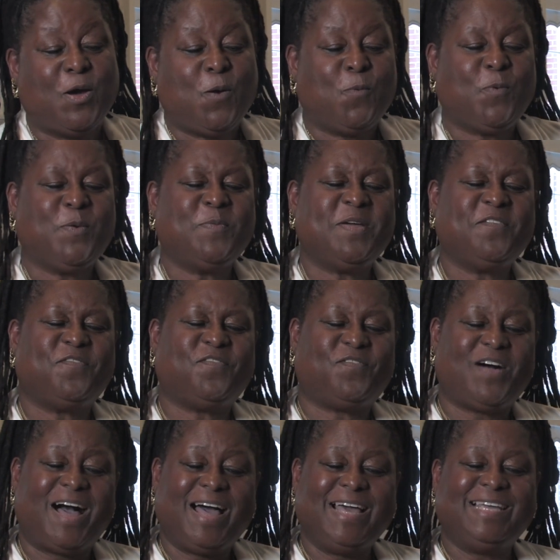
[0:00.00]
when we
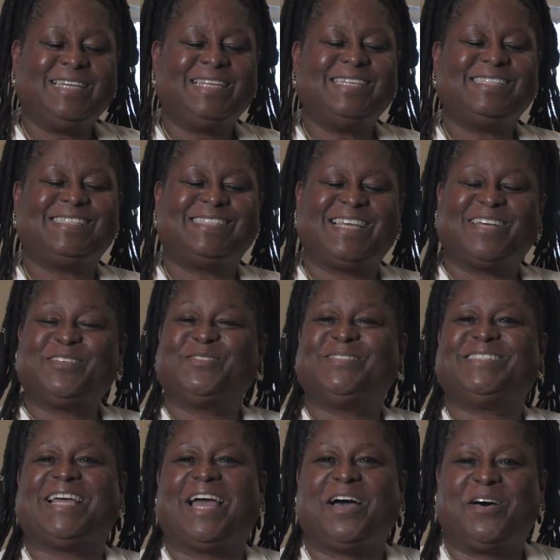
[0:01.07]
finally settled
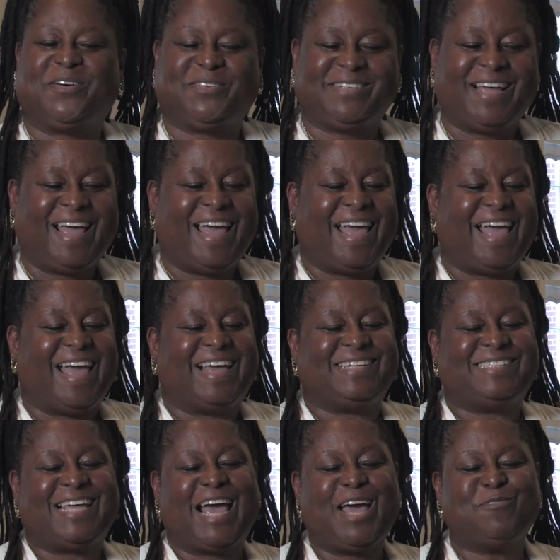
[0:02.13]
down and
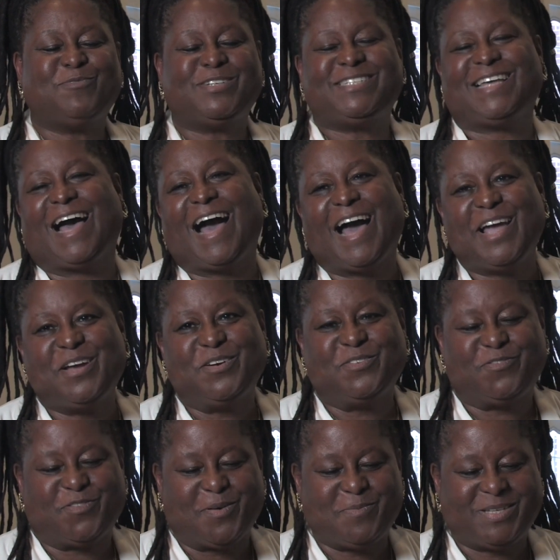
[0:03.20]
Dad retired
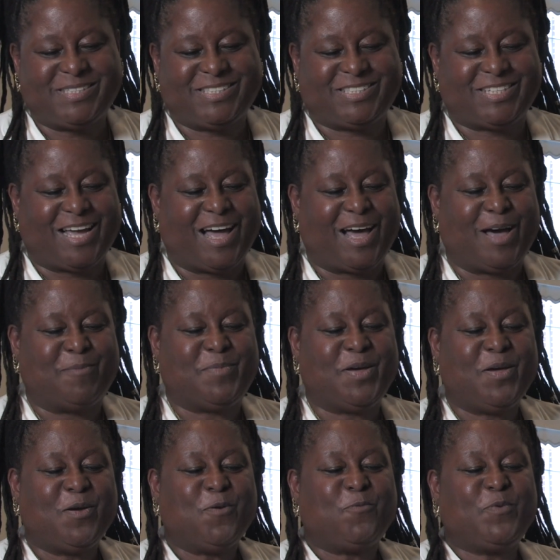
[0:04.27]
from his job,
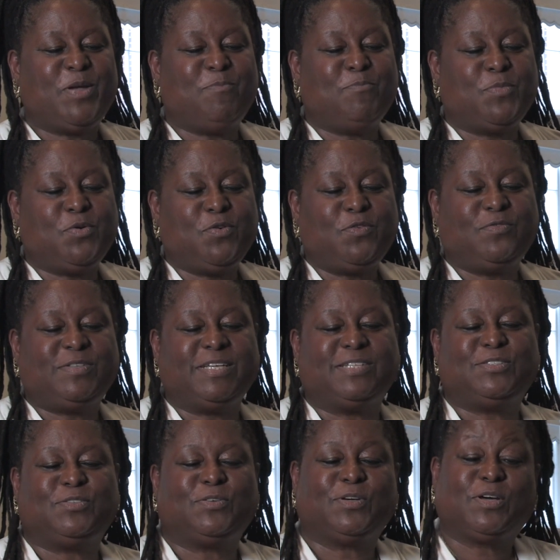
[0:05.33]
we moved
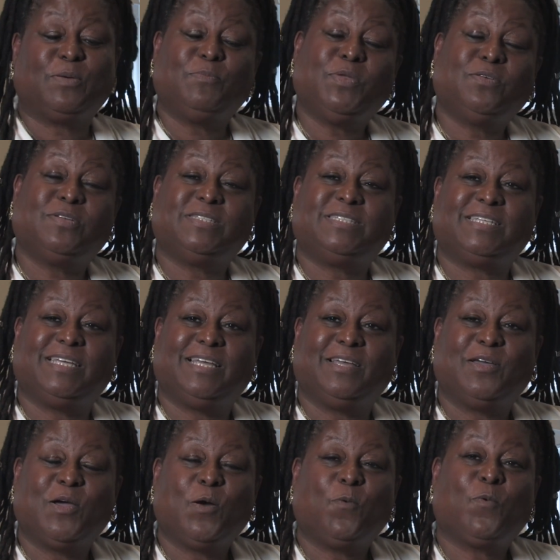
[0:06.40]
into a community
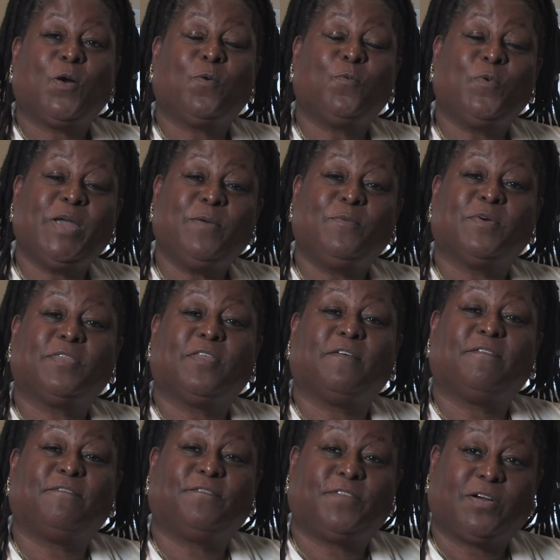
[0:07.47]
where we were the
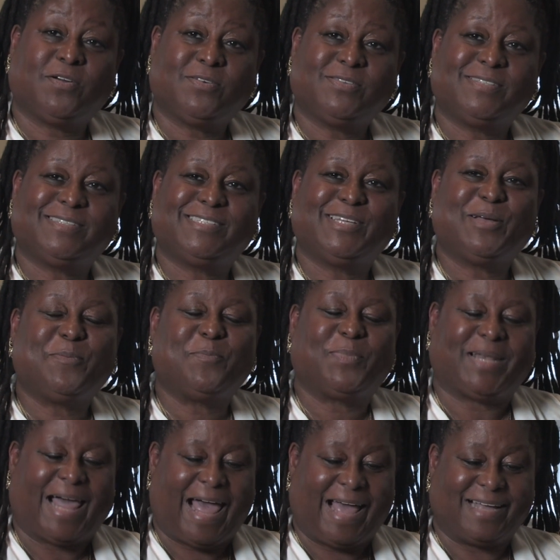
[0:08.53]
first
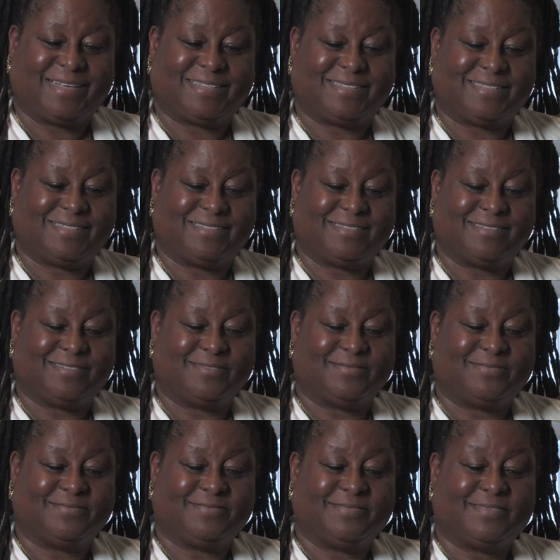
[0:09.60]
Blacks,
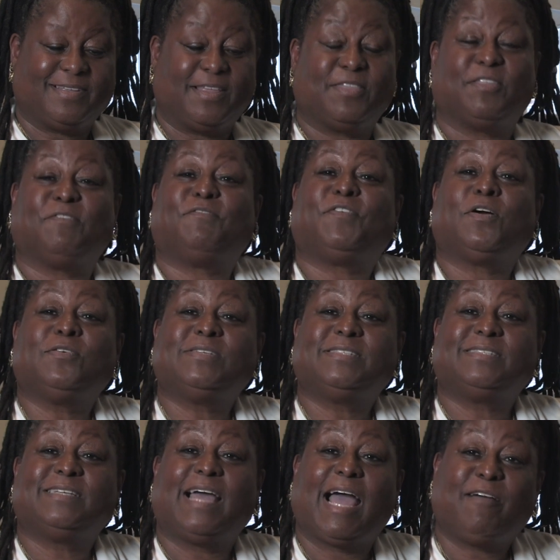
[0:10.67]
the
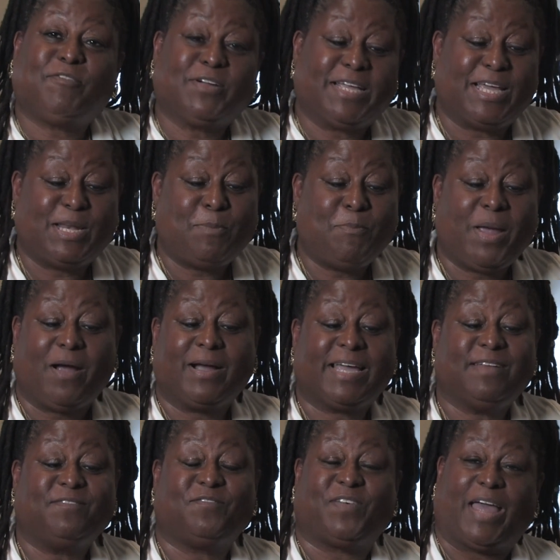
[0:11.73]
first
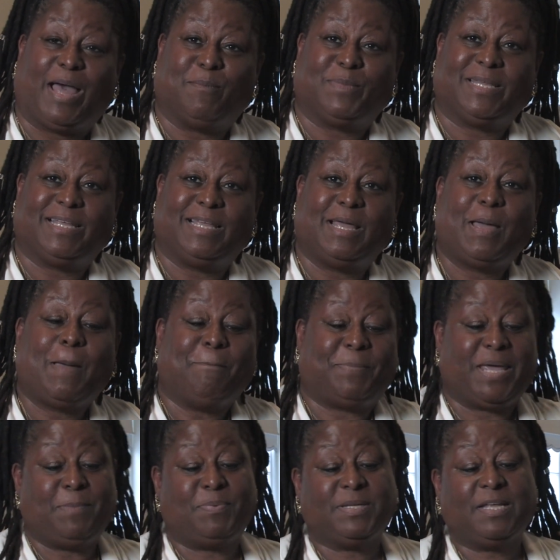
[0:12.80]
African-American family,
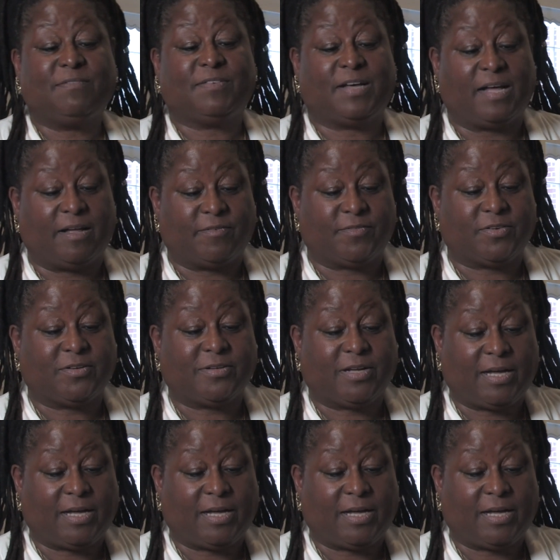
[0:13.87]
people of color,